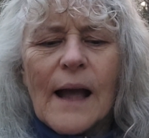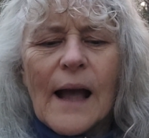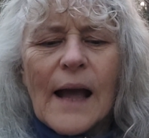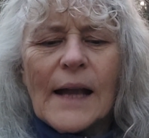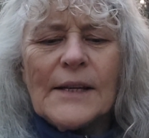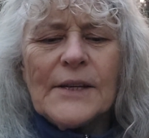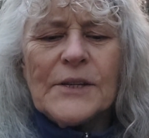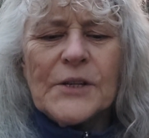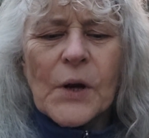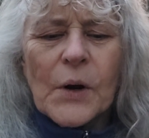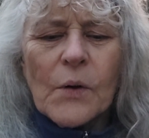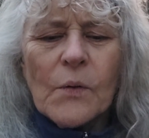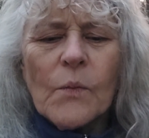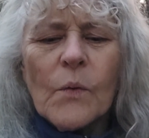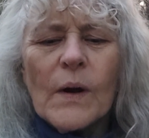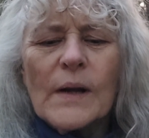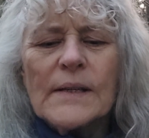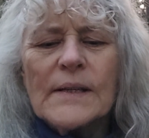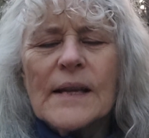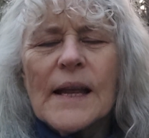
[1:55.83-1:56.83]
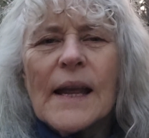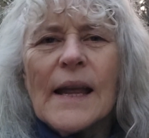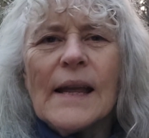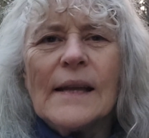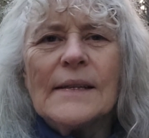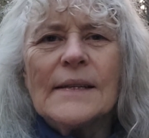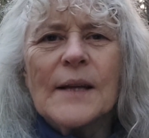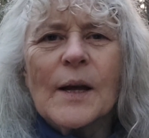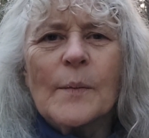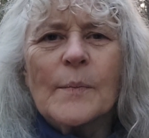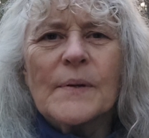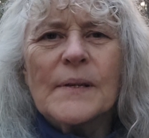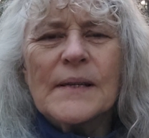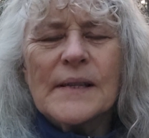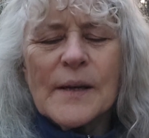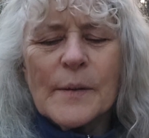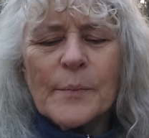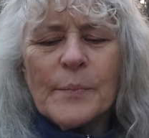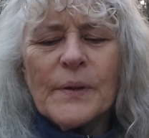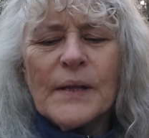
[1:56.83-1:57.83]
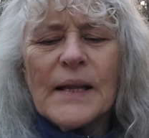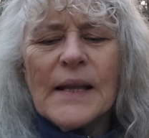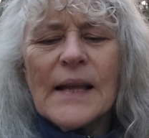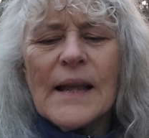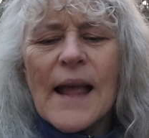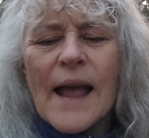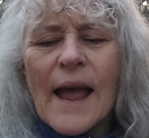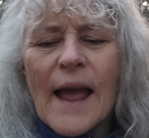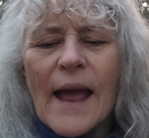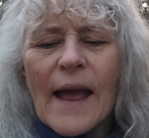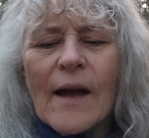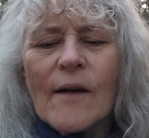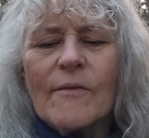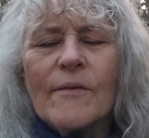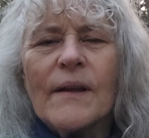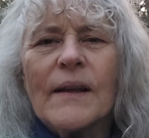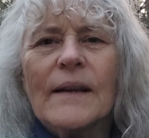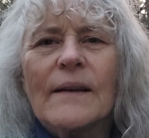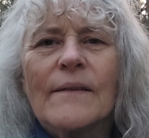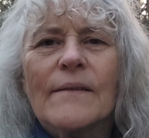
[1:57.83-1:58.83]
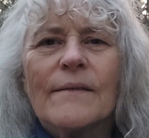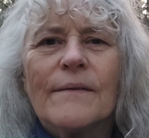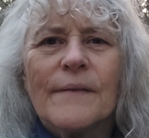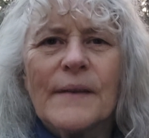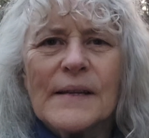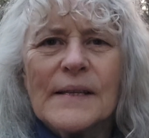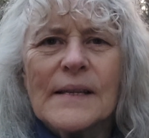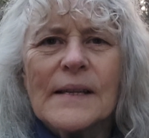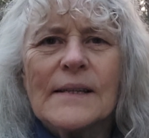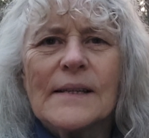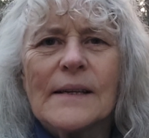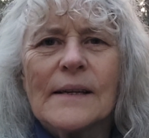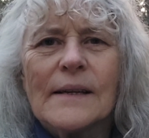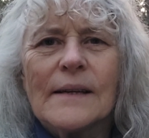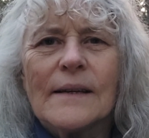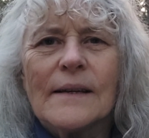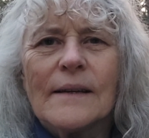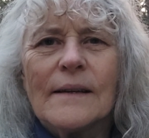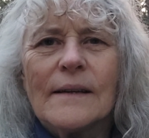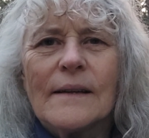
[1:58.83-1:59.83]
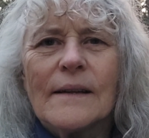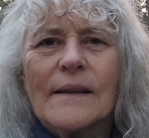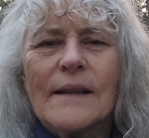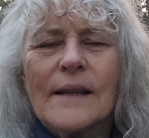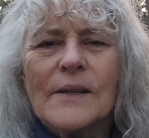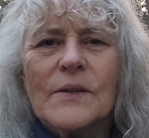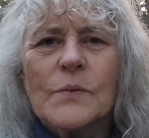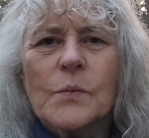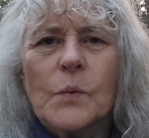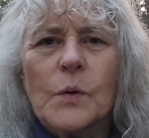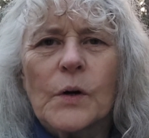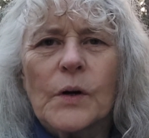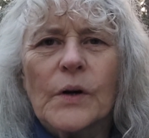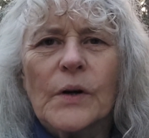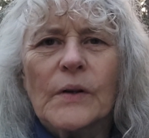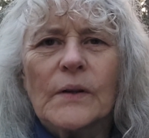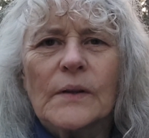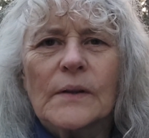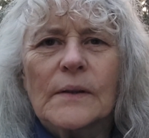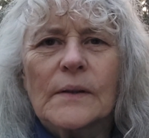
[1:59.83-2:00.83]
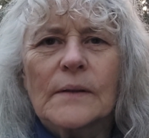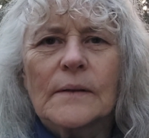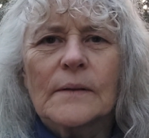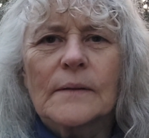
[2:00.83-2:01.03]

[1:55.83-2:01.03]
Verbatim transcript: I don't want to end up simply having visited this world.